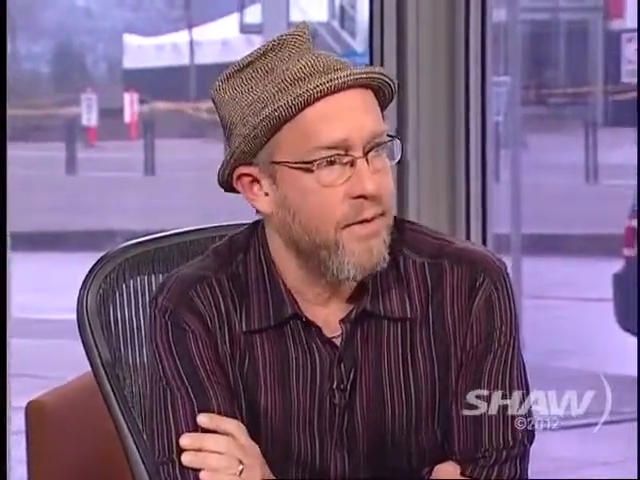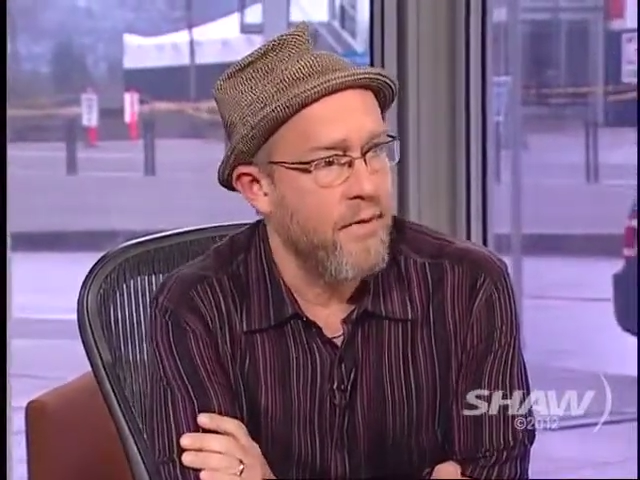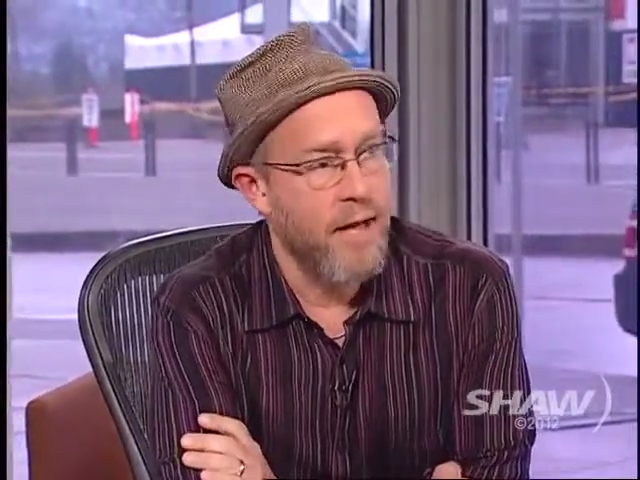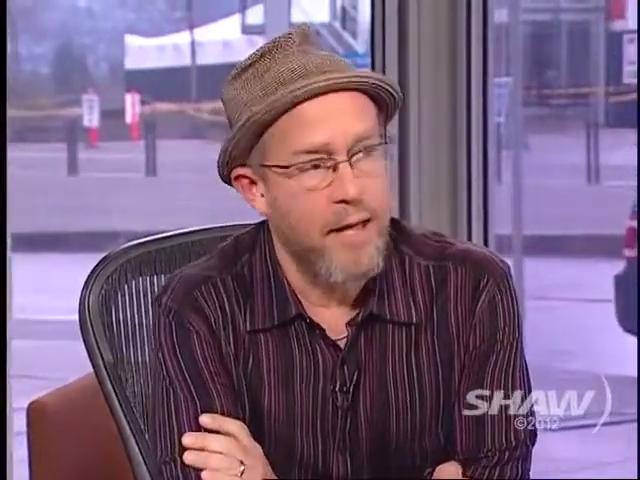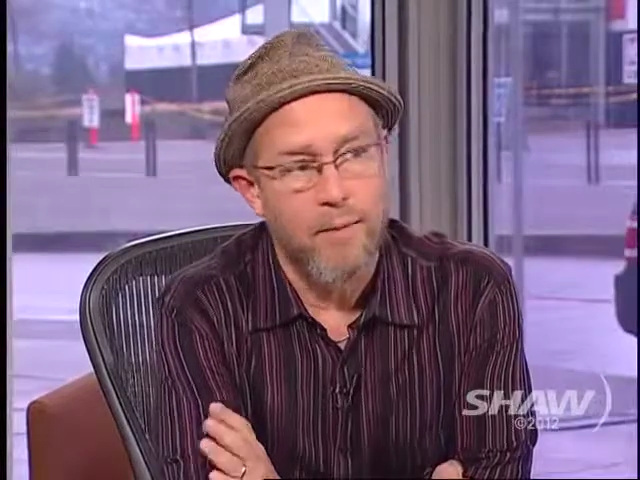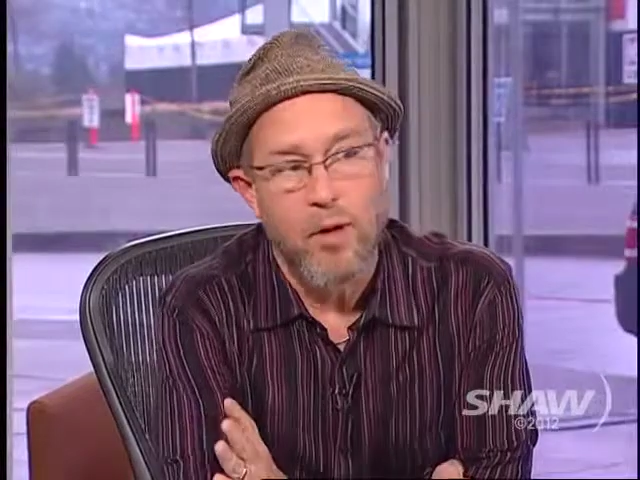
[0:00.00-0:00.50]

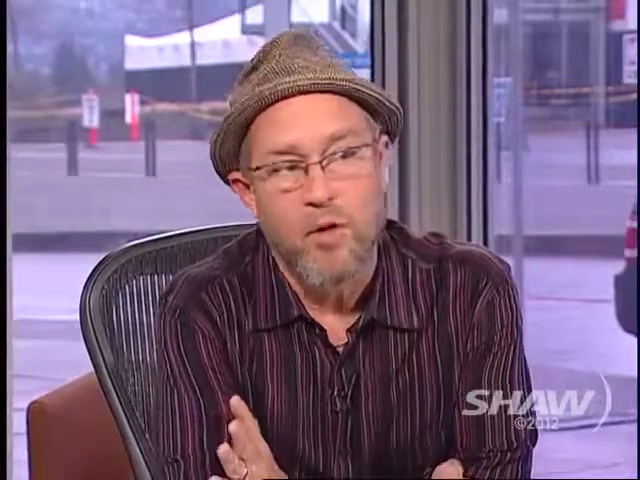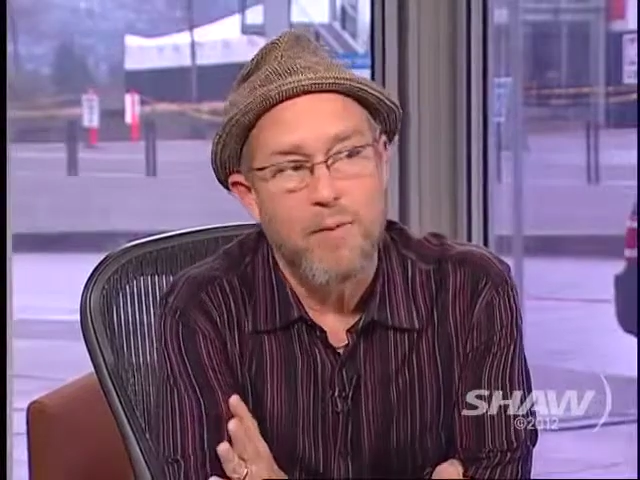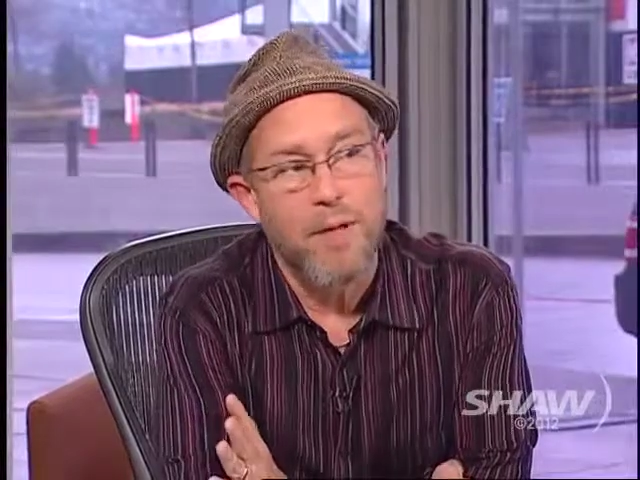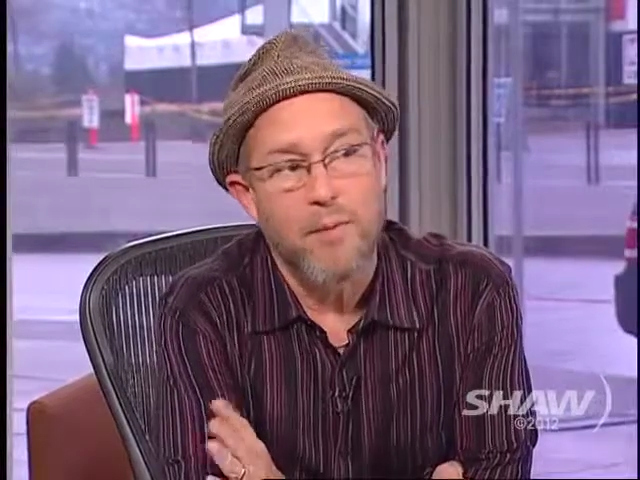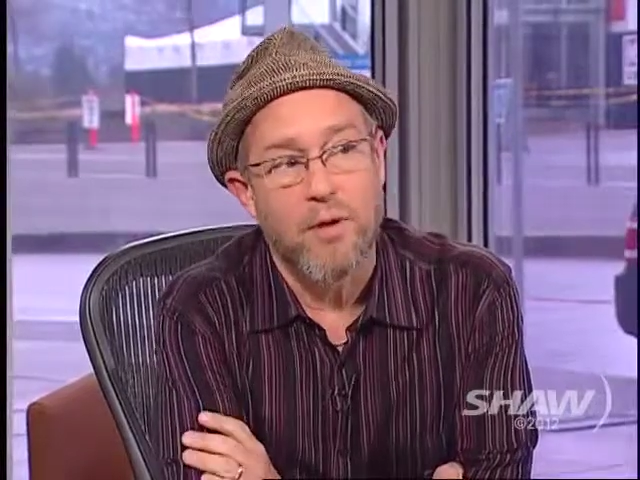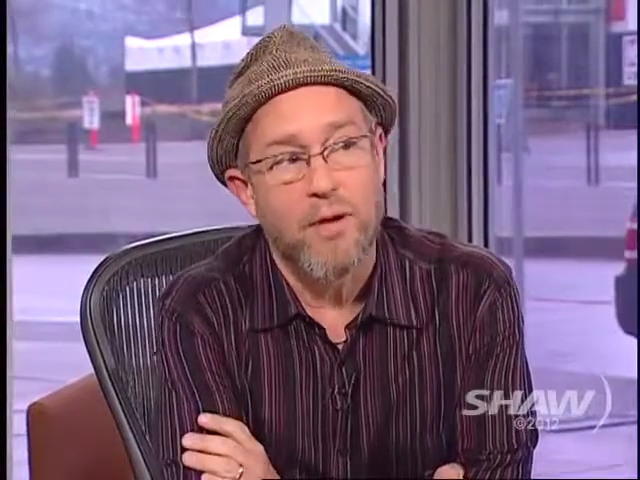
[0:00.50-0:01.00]
than most
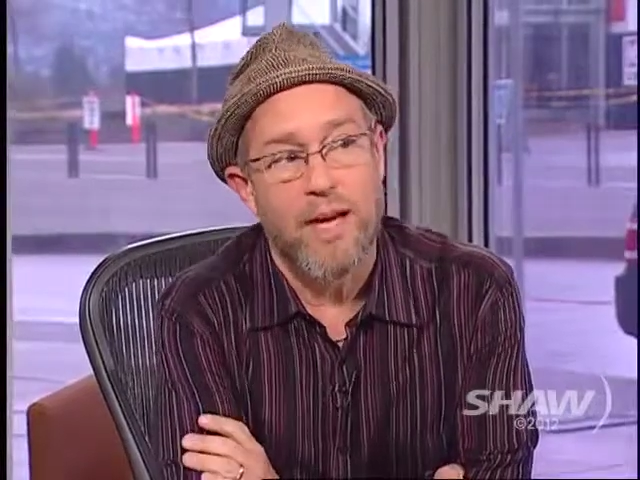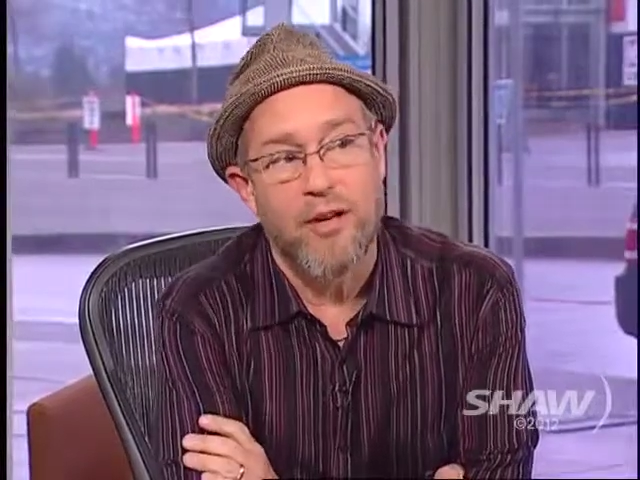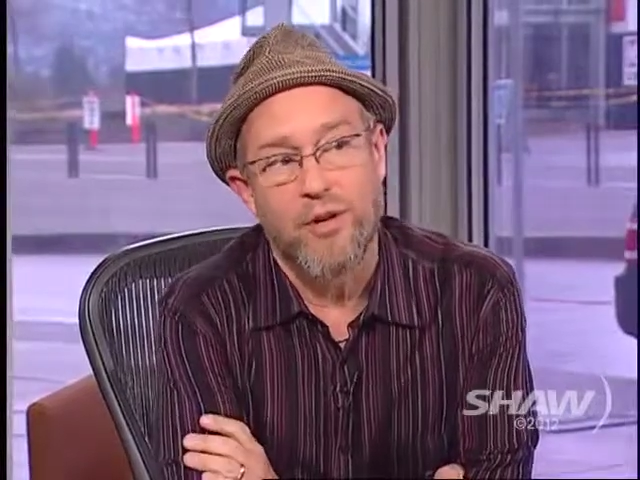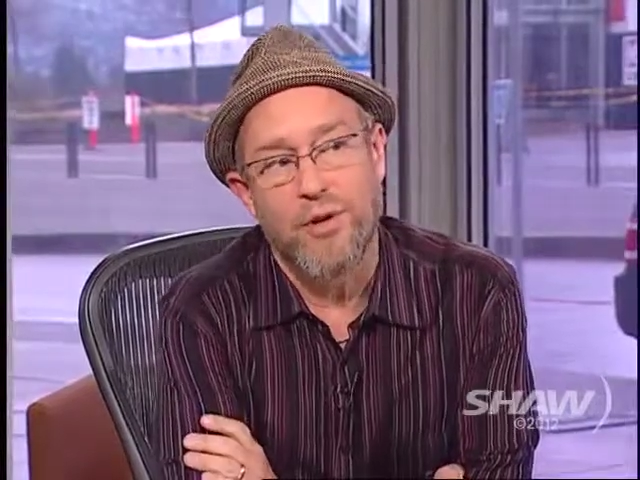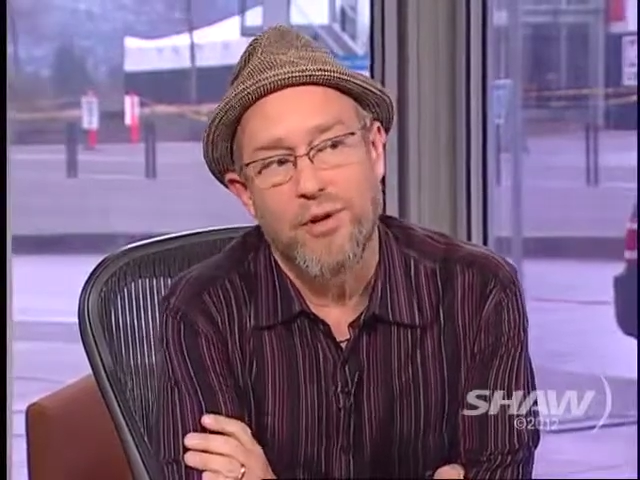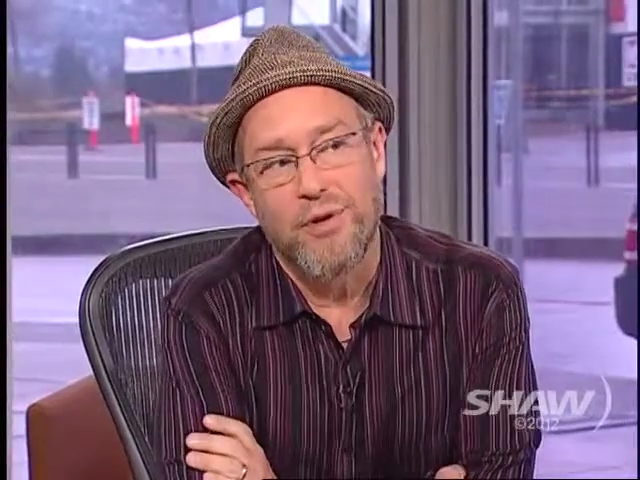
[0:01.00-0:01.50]
people
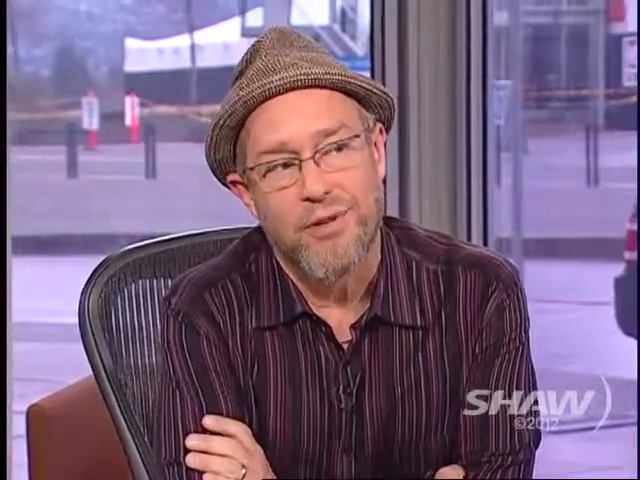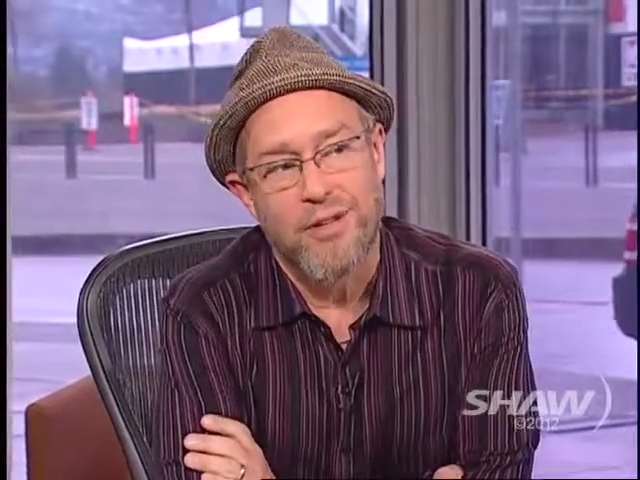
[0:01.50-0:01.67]
had heard